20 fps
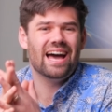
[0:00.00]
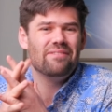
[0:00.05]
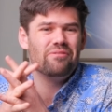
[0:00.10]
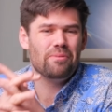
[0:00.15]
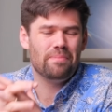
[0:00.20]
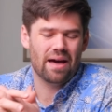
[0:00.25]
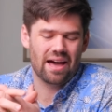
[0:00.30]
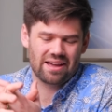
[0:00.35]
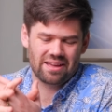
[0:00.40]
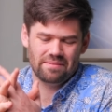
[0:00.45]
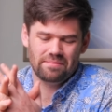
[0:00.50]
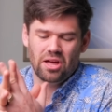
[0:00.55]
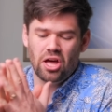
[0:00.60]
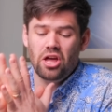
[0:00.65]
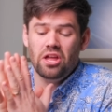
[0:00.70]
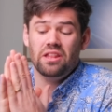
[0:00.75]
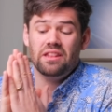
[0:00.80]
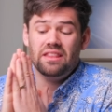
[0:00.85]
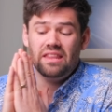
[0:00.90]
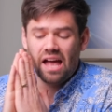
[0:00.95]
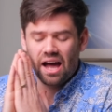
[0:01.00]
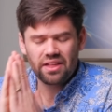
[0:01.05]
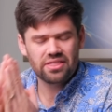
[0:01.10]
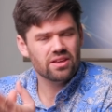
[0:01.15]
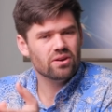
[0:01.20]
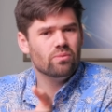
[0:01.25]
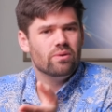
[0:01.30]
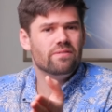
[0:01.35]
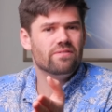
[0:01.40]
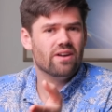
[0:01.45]
have a backup.
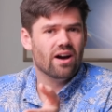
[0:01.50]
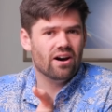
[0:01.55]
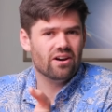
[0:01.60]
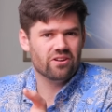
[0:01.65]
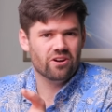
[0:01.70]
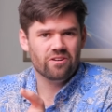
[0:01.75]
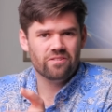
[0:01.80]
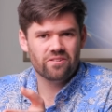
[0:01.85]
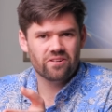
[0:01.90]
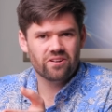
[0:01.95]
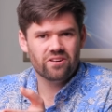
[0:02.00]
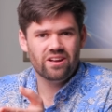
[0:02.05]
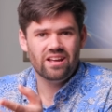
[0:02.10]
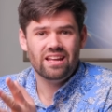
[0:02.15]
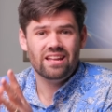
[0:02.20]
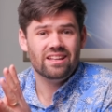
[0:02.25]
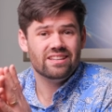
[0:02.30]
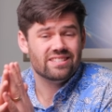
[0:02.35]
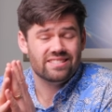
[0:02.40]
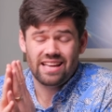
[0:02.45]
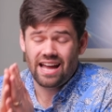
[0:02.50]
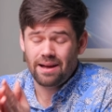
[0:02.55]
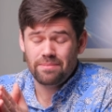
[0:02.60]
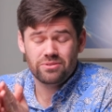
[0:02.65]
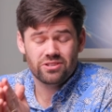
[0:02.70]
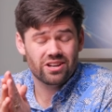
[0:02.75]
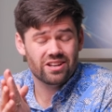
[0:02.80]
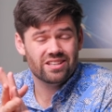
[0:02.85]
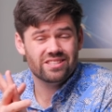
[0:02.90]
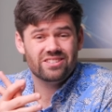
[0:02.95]
Nothing we've gone over,
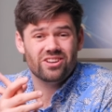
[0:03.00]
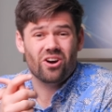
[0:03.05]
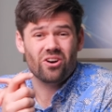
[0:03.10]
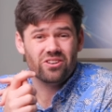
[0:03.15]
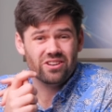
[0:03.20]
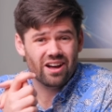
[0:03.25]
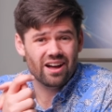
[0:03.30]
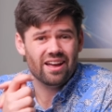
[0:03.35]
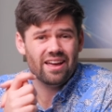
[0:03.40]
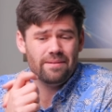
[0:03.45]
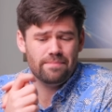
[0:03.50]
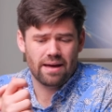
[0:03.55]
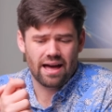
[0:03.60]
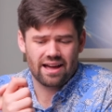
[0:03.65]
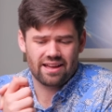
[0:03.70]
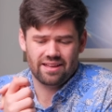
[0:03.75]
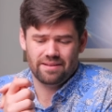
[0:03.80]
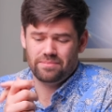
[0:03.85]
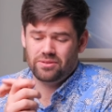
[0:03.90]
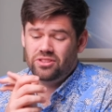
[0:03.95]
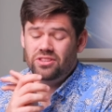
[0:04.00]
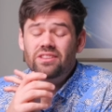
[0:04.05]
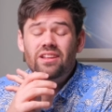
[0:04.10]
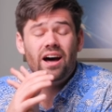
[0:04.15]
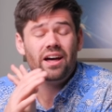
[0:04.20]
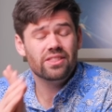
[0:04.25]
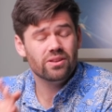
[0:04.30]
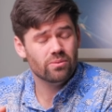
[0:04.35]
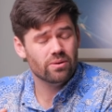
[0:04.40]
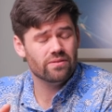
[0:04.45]
snapshots are not a backup.
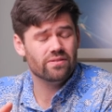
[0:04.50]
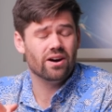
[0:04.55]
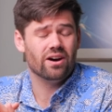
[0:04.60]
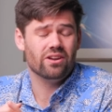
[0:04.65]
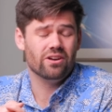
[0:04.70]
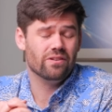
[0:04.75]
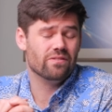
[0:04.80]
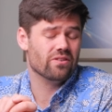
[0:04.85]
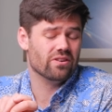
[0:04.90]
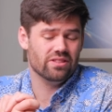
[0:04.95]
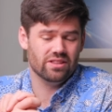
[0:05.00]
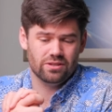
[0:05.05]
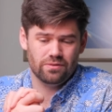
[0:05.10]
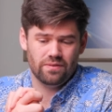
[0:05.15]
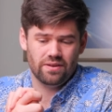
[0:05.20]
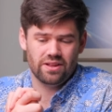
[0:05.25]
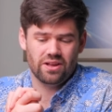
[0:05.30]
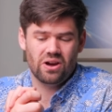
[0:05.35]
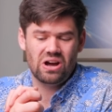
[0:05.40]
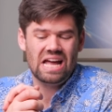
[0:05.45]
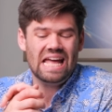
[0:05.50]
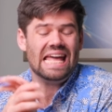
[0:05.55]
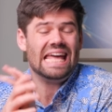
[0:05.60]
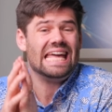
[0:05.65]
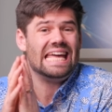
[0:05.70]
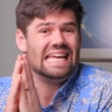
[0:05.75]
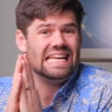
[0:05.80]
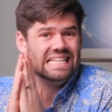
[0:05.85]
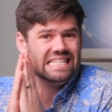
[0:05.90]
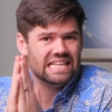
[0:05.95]
Nothing we've gone over in this video
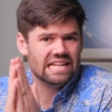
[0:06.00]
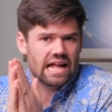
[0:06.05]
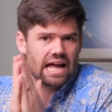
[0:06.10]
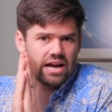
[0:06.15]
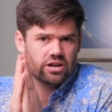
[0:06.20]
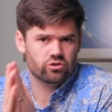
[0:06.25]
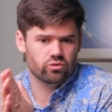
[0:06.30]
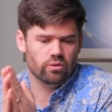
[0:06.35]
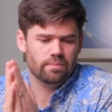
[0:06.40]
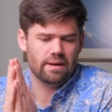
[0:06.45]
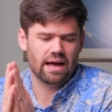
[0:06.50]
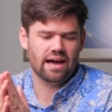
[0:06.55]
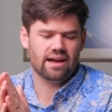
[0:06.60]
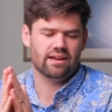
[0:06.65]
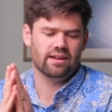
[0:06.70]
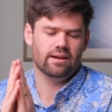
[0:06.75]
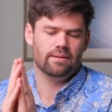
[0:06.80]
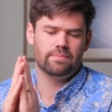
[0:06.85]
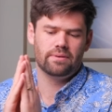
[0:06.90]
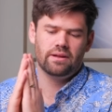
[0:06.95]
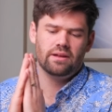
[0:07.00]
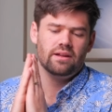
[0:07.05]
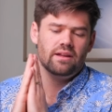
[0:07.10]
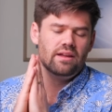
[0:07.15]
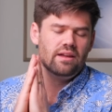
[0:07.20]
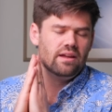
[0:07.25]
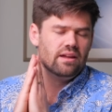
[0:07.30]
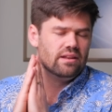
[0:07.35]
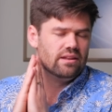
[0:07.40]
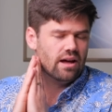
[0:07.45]
is an actual backup.
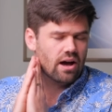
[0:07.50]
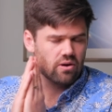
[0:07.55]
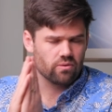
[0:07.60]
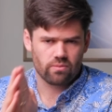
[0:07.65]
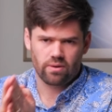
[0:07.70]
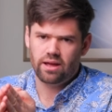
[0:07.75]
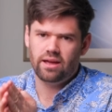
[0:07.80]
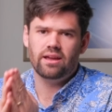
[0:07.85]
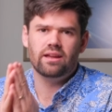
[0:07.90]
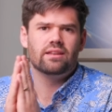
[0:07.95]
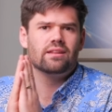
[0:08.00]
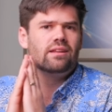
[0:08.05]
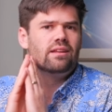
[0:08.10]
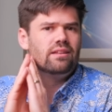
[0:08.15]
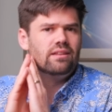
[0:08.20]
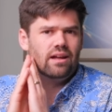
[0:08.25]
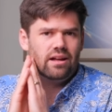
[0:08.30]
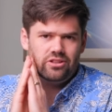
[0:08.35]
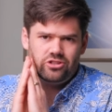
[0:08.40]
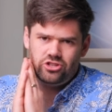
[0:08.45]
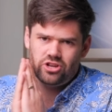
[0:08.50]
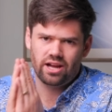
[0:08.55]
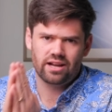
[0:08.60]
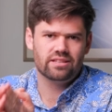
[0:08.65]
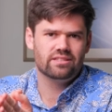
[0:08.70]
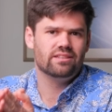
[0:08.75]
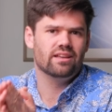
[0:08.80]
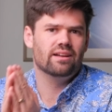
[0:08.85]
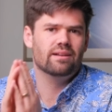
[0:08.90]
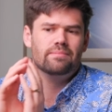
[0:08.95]
Not RAID, not
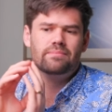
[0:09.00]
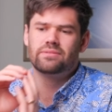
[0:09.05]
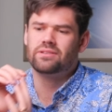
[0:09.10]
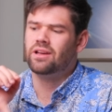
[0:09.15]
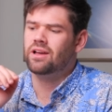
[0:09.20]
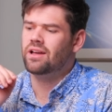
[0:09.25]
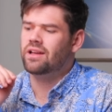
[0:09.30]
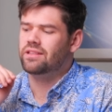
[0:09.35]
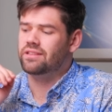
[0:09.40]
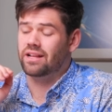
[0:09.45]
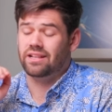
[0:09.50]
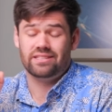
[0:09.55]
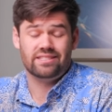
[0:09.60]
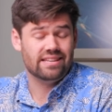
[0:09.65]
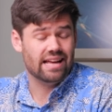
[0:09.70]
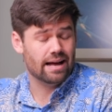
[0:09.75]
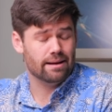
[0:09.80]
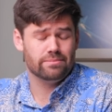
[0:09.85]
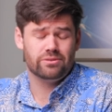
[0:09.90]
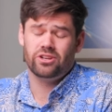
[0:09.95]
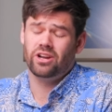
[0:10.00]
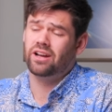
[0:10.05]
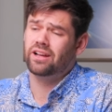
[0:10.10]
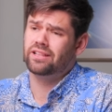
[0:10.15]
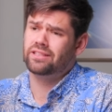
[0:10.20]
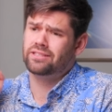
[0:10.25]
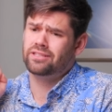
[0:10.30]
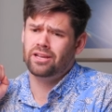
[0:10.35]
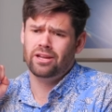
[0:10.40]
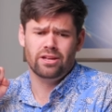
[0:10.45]
checksums, not
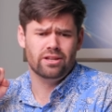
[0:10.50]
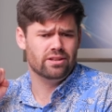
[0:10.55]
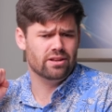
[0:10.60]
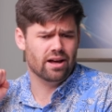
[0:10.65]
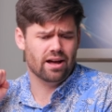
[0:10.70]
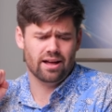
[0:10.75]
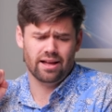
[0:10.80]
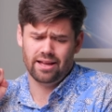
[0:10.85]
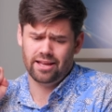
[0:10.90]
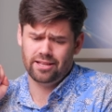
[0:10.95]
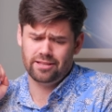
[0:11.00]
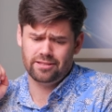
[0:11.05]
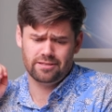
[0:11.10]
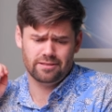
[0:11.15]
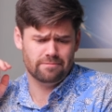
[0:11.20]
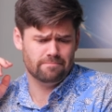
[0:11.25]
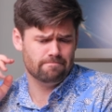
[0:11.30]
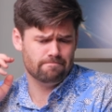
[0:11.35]
snapshots, not